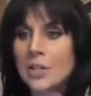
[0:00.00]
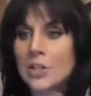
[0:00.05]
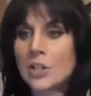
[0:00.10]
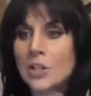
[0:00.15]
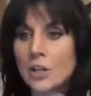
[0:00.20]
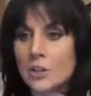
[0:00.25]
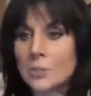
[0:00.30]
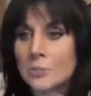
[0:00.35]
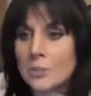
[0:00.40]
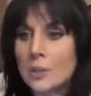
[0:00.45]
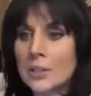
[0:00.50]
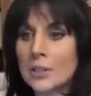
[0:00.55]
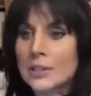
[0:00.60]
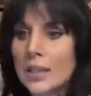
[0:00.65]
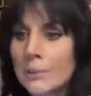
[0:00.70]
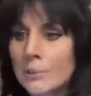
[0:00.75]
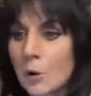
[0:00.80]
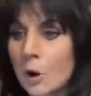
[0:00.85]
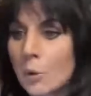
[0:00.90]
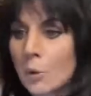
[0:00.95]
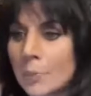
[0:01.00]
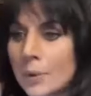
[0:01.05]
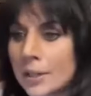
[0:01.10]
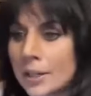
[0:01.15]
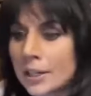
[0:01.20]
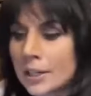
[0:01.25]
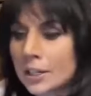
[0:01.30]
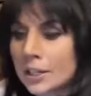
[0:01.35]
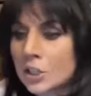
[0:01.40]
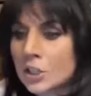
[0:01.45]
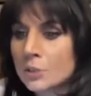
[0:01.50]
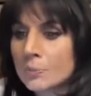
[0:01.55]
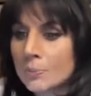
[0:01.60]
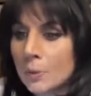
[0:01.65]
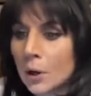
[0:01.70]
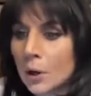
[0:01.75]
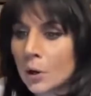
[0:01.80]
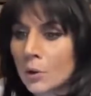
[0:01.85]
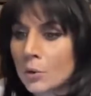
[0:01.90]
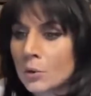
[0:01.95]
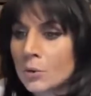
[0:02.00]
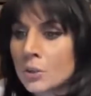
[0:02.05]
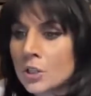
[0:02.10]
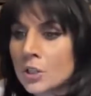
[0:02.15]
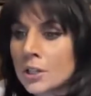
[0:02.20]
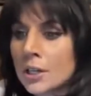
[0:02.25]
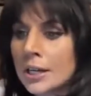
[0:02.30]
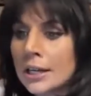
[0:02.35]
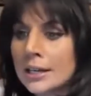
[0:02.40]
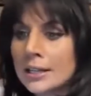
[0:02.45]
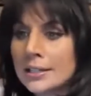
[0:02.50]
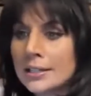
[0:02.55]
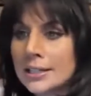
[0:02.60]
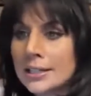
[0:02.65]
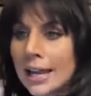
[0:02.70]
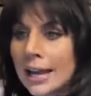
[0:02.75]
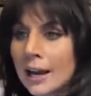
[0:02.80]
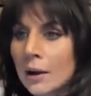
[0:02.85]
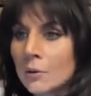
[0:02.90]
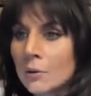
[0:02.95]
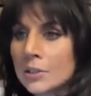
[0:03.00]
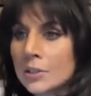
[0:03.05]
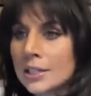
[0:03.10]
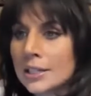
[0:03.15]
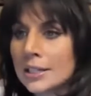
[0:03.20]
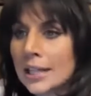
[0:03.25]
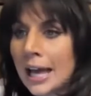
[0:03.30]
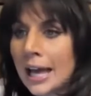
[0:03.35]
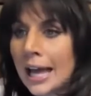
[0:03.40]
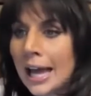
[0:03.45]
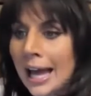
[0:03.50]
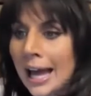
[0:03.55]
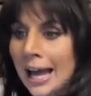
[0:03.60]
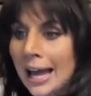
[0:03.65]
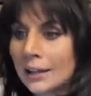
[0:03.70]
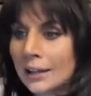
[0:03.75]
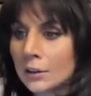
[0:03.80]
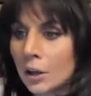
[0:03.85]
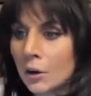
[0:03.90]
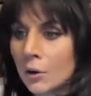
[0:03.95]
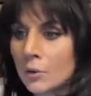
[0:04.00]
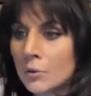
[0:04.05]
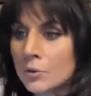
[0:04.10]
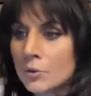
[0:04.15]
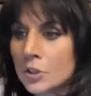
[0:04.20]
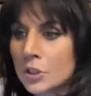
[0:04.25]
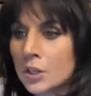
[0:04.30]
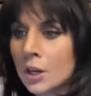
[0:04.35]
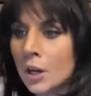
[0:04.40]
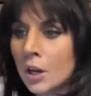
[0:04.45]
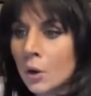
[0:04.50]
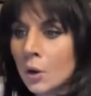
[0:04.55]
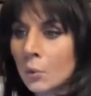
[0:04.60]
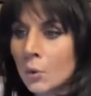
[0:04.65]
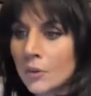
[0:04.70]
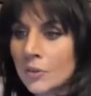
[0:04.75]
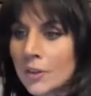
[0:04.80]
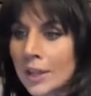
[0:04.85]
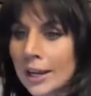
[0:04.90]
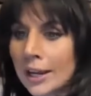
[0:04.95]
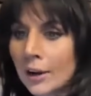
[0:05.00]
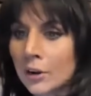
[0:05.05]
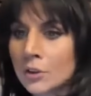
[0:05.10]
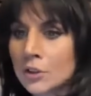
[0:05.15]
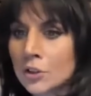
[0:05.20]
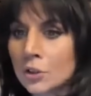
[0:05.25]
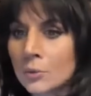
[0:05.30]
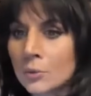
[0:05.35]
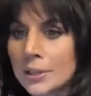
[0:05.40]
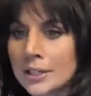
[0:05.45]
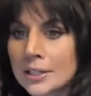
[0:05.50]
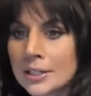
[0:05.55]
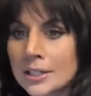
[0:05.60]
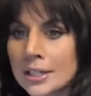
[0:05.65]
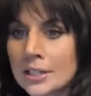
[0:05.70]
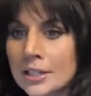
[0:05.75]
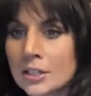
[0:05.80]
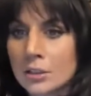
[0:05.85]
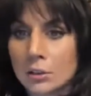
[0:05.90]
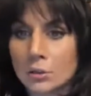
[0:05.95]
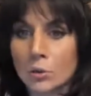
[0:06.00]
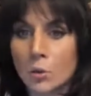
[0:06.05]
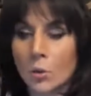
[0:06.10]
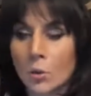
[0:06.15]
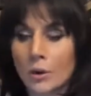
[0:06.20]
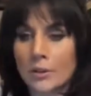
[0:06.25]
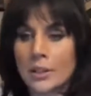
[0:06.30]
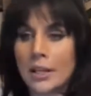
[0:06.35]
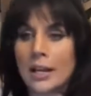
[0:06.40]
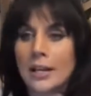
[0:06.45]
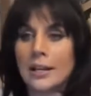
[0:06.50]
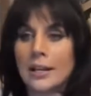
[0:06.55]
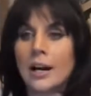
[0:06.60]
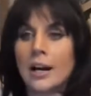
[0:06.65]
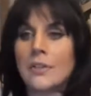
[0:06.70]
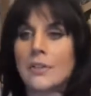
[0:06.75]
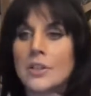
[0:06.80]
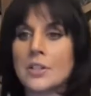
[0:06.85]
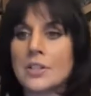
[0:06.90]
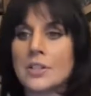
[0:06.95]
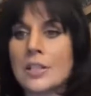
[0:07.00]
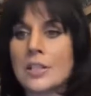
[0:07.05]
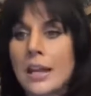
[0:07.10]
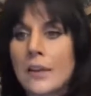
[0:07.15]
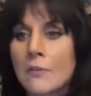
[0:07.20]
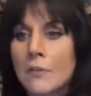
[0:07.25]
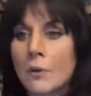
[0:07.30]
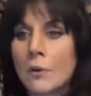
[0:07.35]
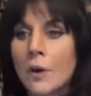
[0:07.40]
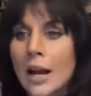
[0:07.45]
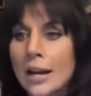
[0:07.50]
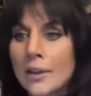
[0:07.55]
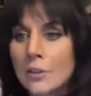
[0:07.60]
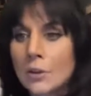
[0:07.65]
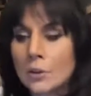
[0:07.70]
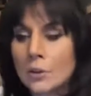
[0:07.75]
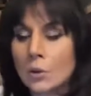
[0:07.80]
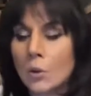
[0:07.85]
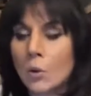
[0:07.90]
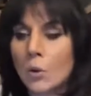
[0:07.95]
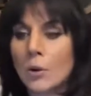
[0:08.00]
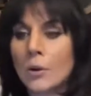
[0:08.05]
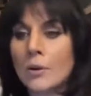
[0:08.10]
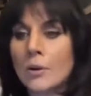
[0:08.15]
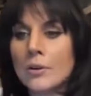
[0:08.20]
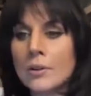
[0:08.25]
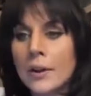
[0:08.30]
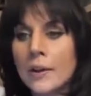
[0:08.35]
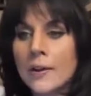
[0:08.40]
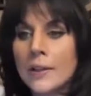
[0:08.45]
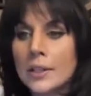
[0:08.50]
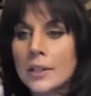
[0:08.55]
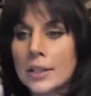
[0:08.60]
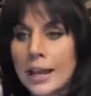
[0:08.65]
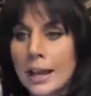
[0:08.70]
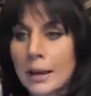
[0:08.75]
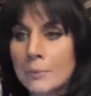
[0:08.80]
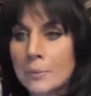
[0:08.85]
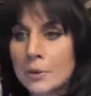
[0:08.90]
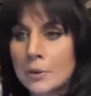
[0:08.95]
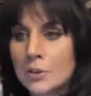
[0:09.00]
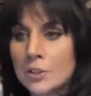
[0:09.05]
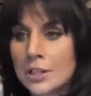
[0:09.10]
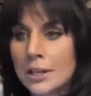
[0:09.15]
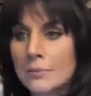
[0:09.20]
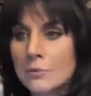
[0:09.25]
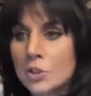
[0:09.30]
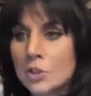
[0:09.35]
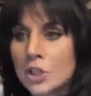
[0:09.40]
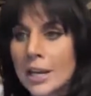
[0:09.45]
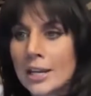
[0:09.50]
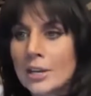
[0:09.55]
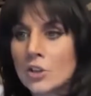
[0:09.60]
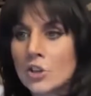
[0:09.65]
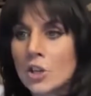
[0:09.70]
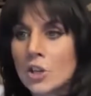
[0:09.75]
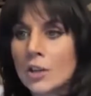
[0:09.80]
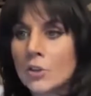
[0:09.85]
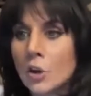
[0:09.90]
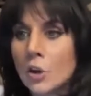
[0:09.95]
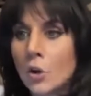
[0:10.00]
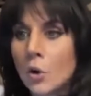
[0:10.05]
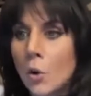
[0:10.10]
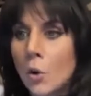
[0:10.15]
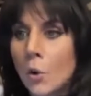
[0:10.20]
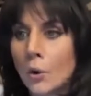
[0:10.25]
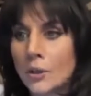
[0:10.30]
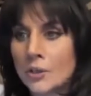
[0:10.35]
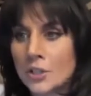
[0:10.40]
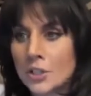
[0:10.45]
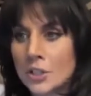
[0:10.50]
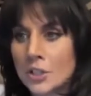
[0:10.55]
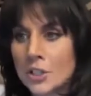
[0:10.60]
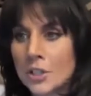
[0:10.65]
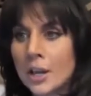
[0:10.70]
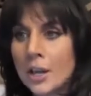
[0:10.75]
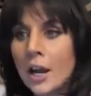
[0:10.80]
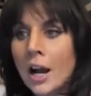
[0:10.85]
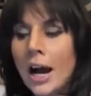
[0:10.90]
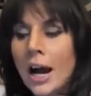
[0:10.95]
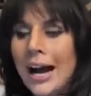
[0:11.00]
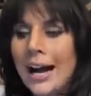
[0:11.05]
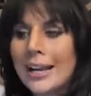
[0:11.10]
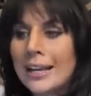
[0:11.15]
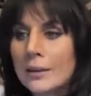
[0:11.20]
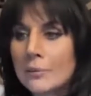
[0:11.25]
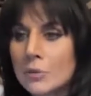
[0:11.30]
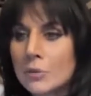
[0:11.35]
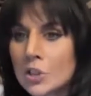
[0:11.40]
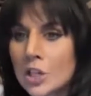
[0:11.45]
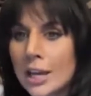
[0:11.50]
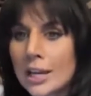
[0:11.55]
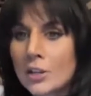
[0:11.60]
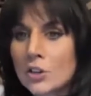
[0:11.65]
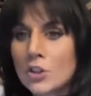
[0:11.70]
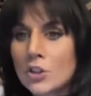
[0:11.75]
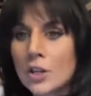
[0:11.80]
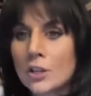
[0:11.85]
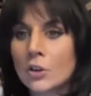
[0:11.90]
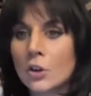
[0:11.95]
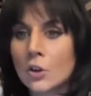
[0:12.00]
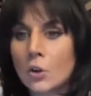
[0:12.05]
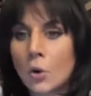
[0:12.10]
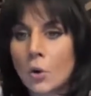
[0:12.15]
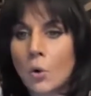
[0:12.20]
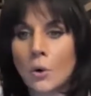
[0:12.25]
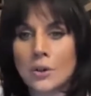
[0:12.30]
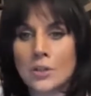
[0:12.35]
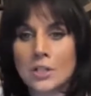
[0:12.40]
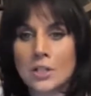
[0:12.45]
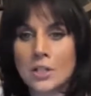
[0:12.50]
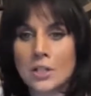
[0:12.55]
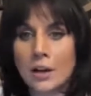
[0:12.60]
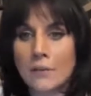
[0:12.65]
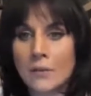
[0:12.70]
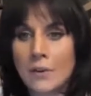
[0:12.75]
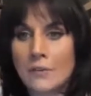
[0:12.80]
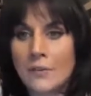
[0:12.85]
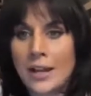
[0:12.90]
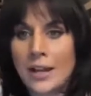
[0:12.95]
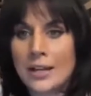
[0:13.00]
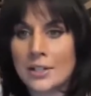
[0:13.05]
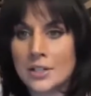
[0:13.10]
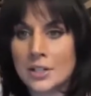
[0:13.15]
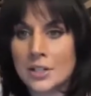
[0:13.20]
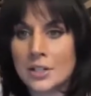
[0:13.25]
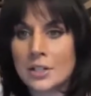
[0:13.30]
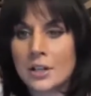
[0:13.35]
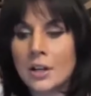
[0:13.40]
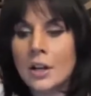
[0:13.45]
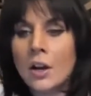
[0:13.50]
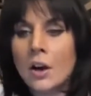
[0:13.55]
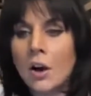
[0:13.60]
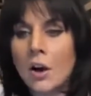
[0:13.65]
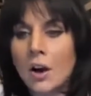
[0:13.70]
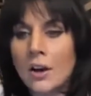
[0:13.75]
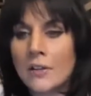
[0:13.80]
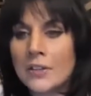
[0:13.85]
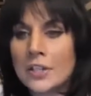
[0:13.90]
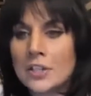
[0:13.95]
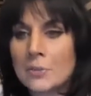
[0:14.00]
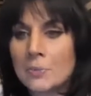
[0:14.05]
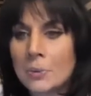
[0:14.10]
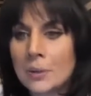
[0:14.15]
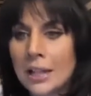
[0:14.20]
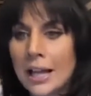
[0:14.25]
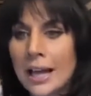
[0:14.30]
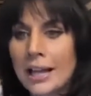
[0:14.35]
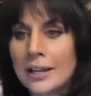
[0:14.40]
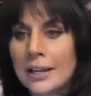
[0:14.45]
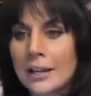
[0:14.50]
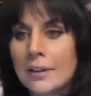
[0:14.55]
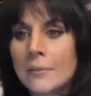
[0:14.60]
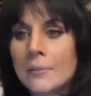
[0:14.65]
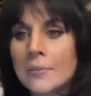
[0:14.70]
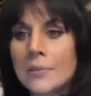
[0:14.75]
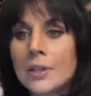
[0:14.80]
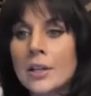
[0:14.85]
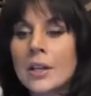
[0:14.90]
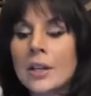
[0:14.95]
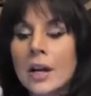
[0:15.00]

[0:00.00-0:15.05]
I shall split them open and expose down to the hallows what they are doing, says the Lord thy God this day. For I, the Lord, capitals, am changing the courts. I am changing the courts of events on this planet.